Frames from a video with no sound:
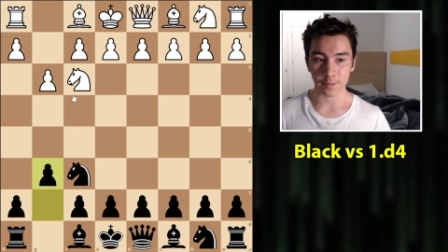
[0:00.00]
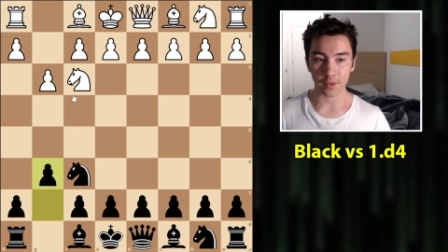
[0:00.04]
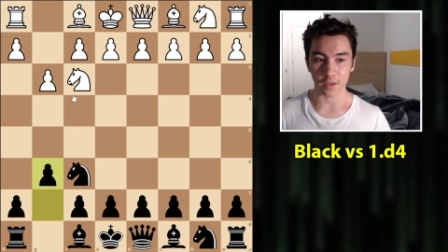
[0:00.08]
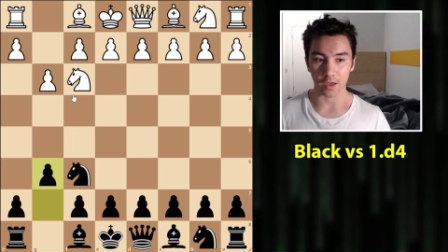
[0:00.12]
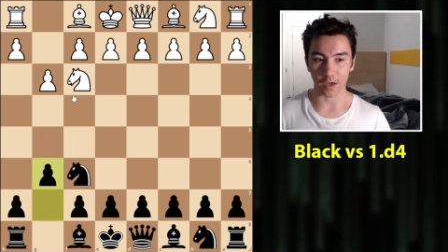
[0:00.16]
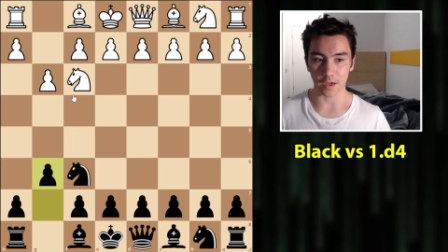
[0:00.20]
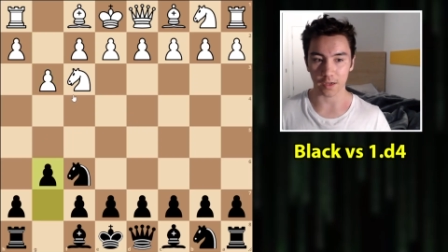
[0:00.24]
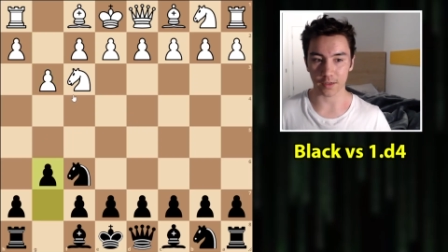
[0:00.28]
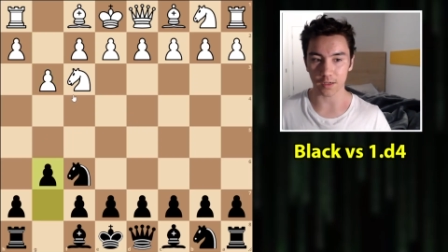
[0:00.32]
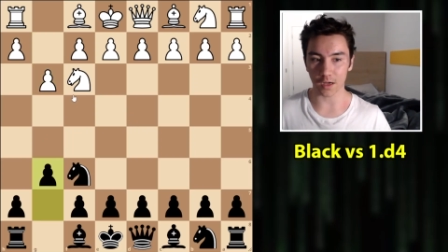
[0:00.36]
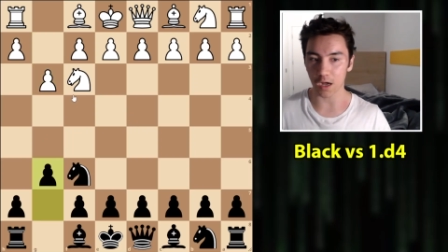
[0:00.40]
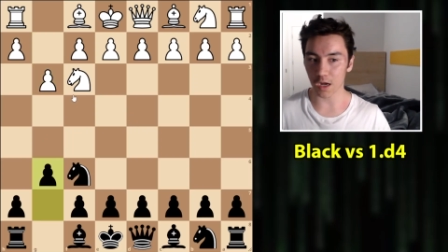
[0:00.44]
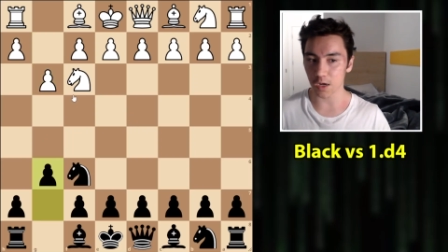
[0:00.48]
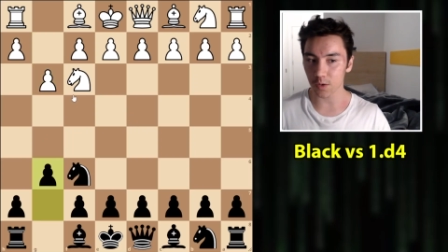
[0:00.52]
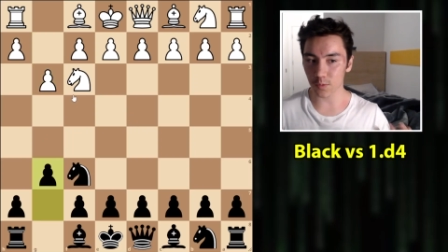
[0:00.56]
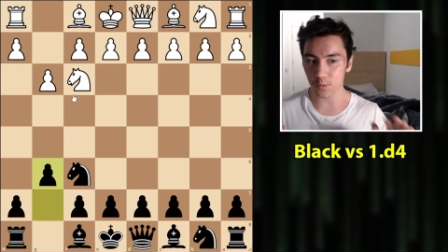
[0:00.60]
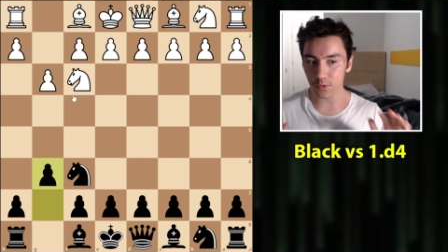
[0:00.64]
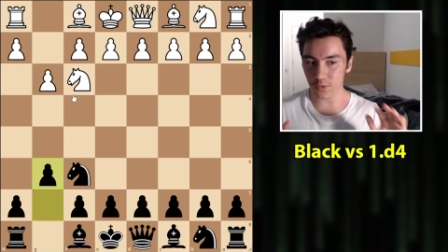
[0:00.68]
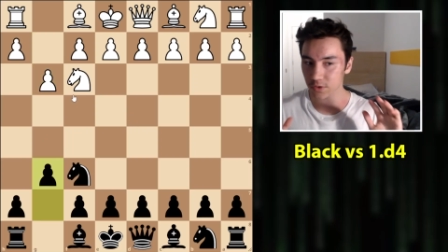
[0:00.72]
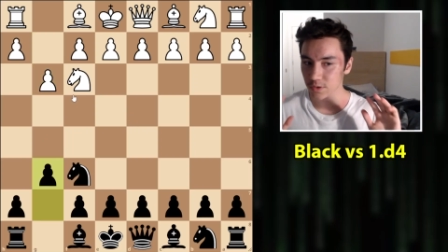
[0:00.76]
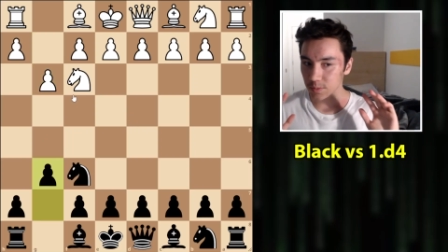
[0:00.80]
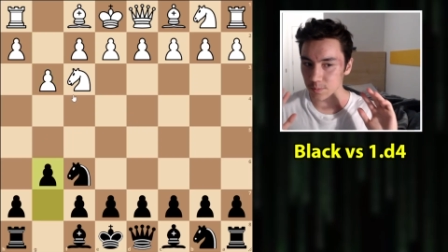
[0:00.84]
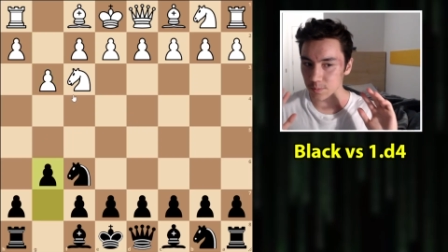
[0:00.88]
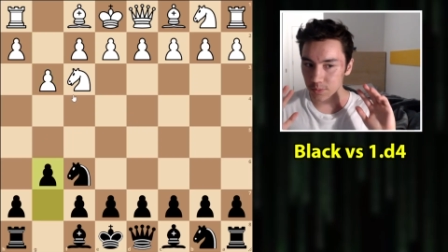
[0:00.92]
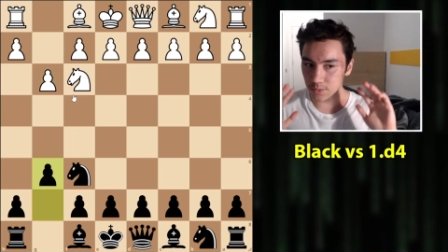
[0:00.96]
and I was
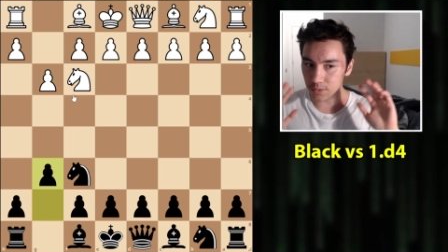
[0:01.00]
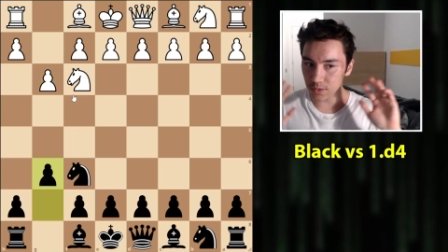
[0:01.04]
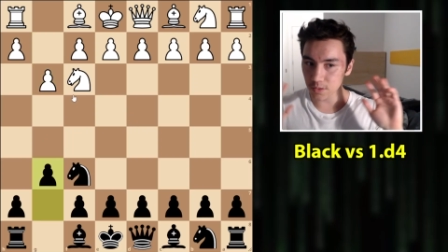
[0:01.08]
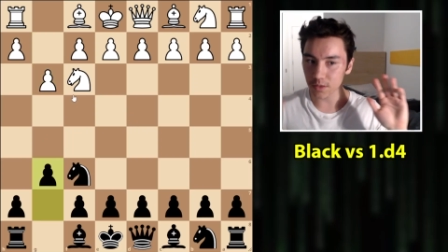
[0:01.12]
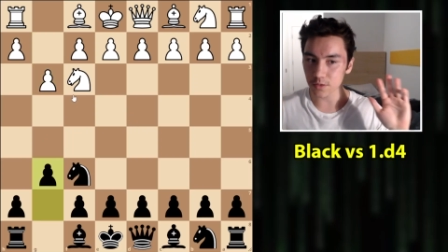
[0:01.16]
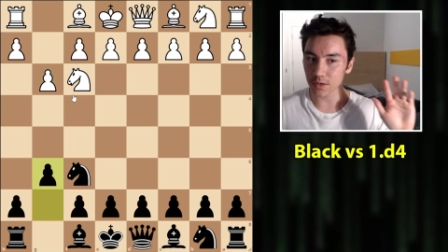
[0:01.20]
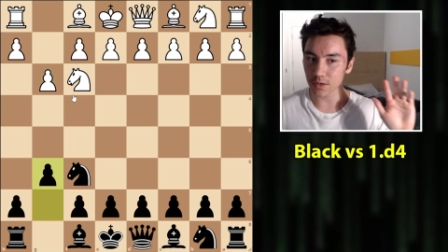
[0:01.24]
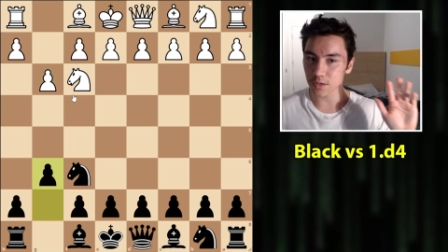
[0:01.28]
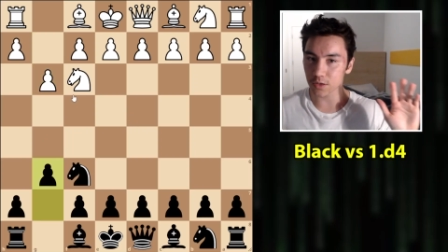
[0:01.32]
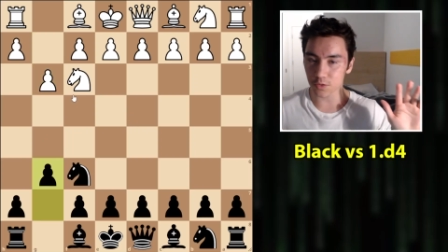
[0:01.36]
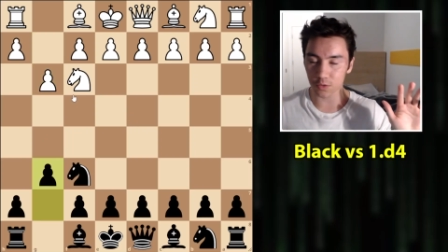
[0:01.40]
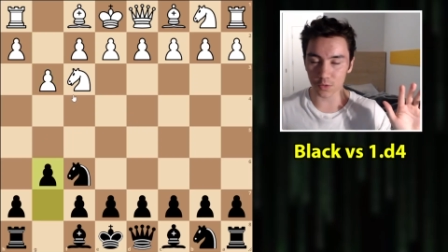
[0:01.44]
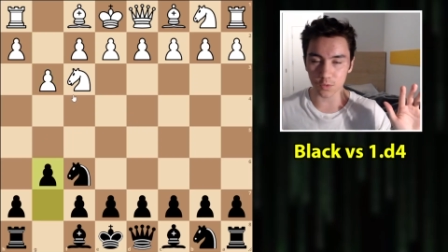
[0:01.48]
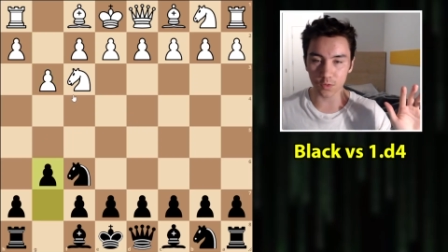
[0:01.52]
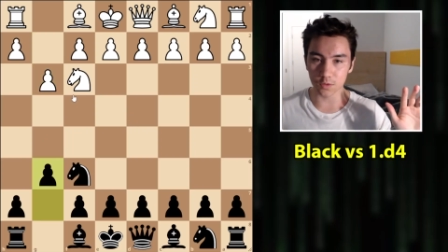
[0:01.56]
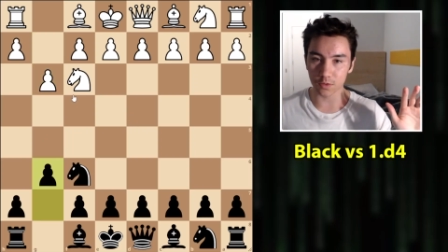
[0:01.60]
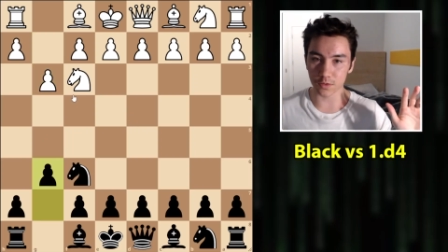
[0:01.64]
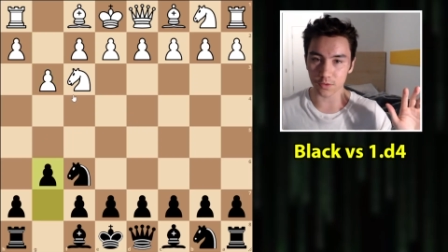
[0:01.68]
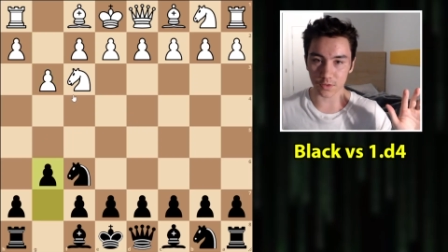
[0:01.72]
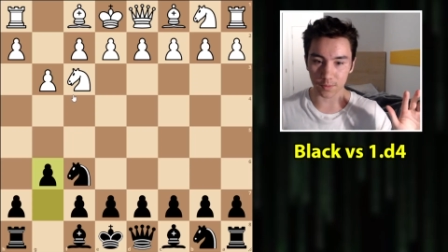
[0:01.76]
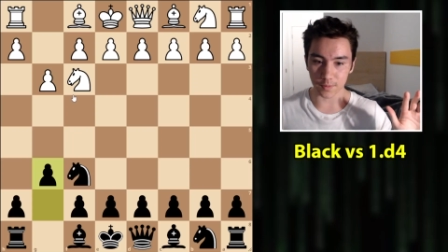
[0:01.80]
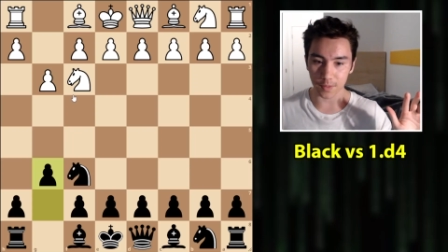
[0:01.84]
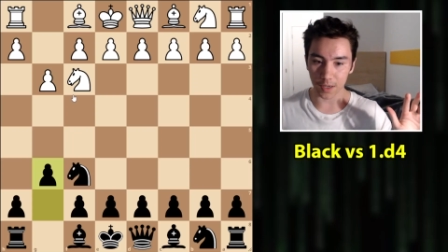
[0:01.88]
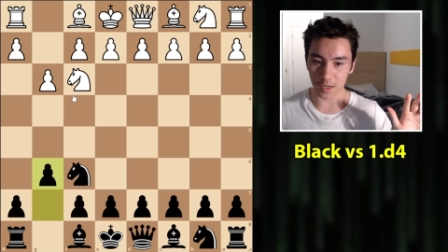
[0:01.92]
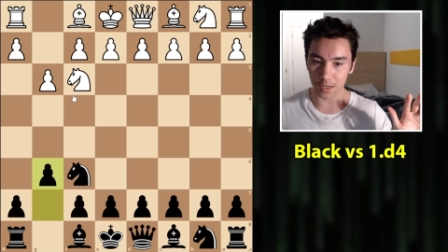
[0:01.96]
completely
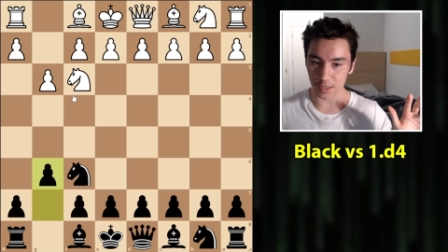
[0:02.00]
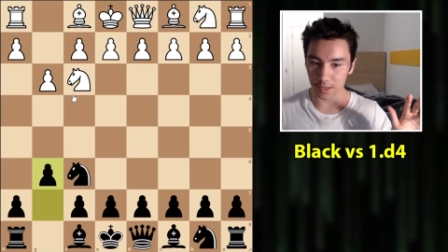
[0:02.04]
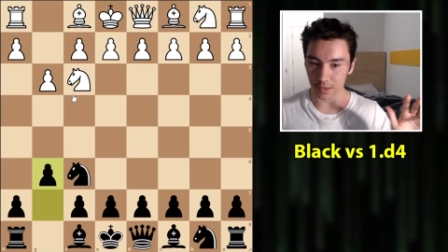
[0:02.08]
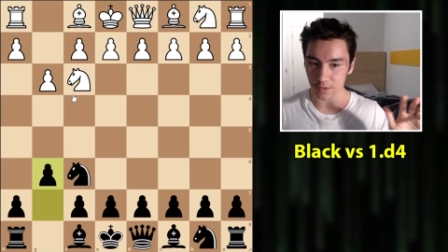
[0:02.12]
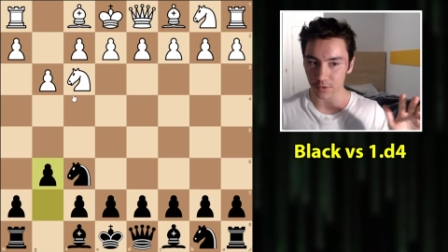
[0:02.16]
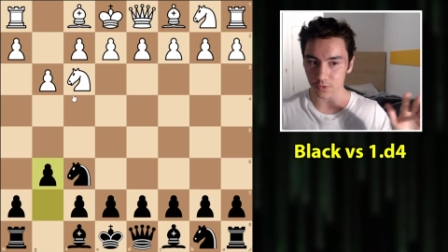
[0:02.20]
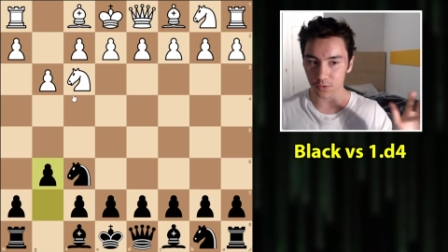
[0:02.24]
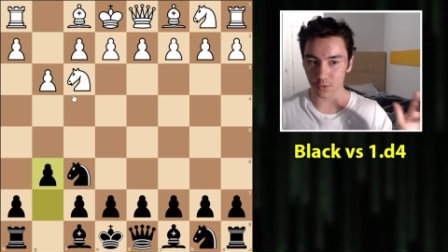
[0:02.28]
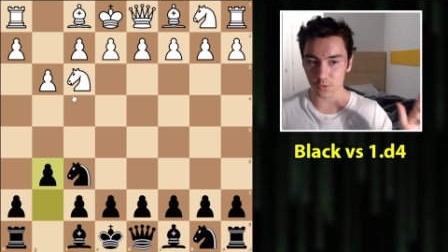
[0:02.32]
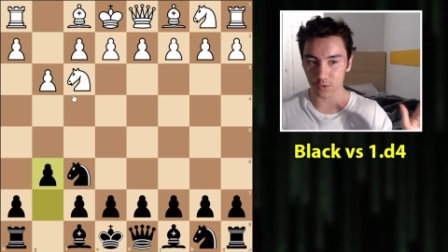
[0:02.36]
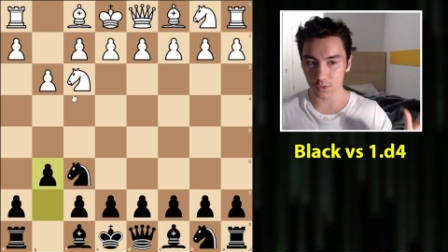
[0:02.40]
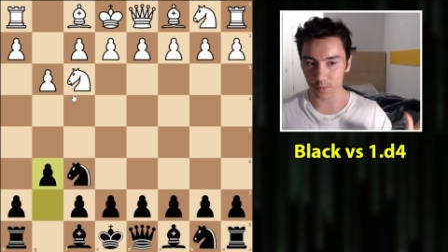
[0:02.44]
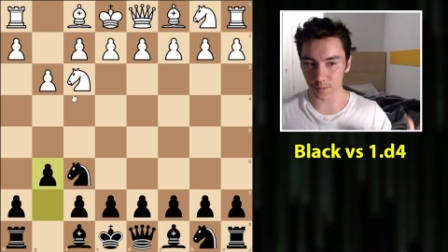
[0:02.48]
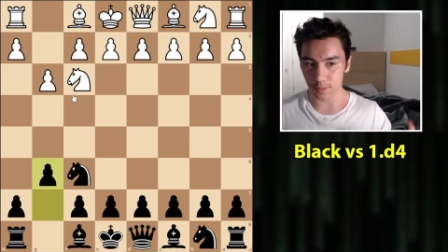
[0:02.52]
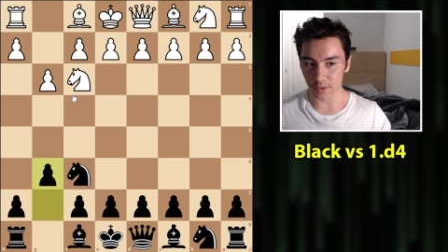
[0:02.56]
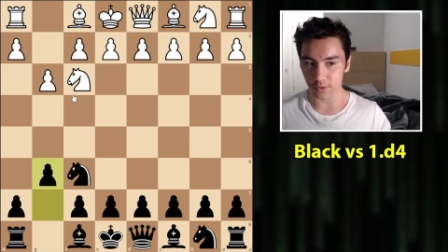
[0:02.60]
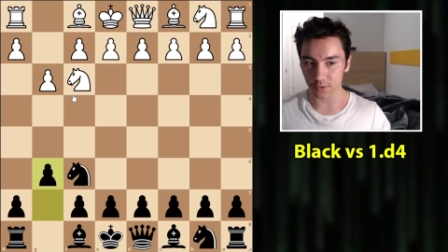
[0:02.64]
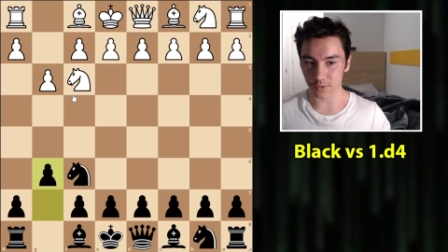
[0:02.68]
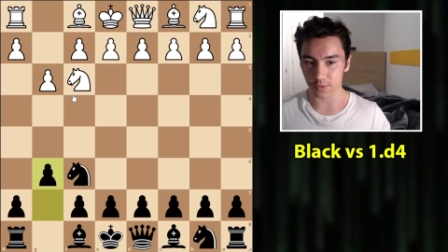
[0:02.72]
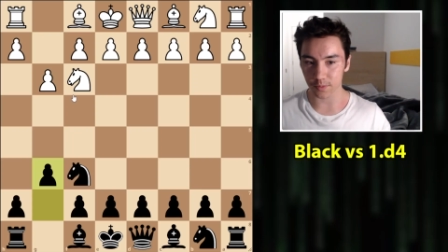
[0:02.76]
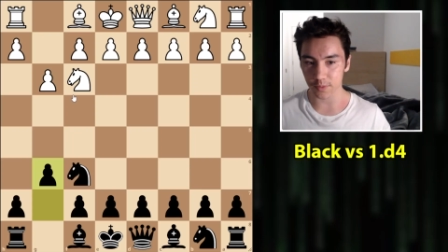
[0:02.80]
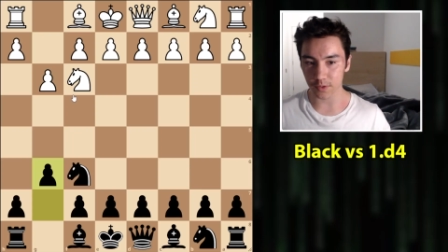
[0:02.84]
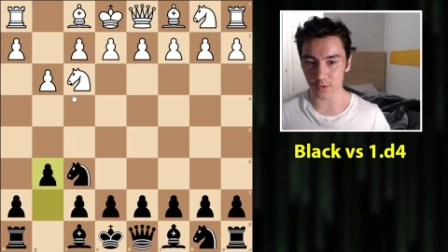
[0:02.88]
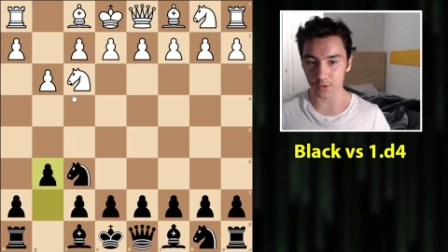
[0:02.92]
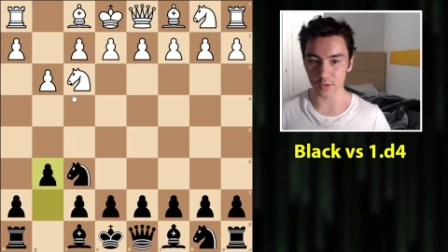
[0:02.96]
clueless about any sort of
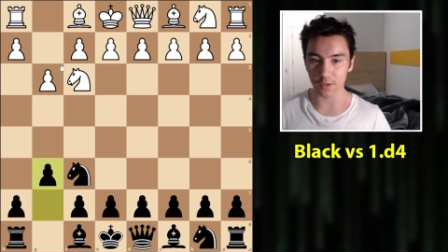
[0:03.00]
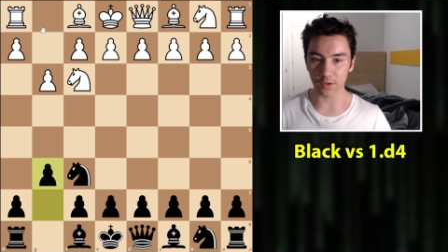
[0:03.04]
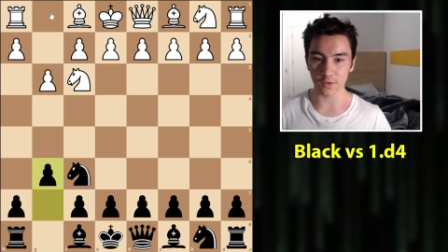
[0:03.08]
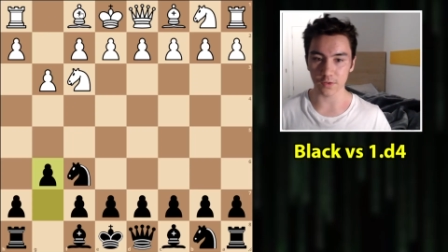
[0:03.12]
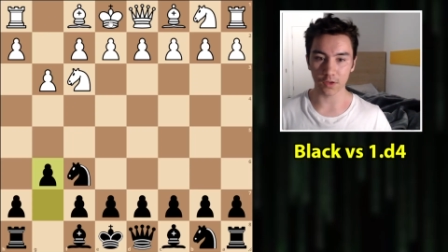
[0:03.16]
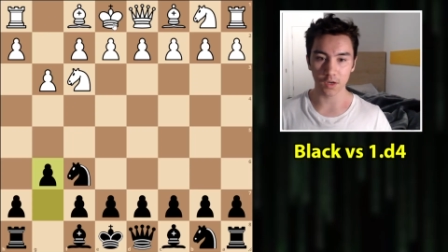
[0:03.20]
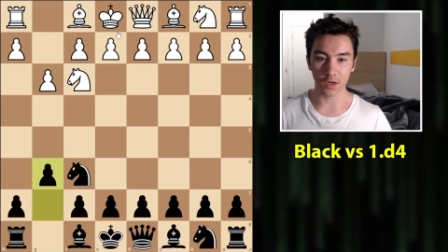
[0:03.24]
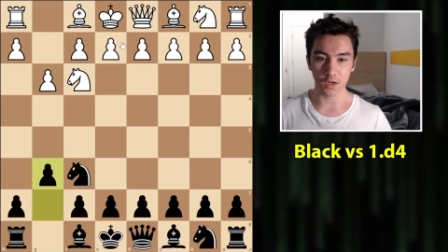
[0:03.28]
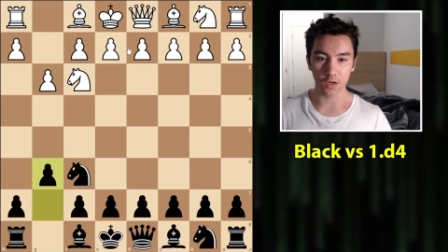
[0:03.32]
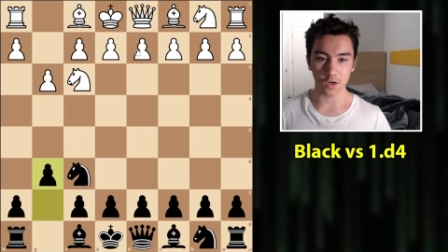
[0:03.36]
possibilities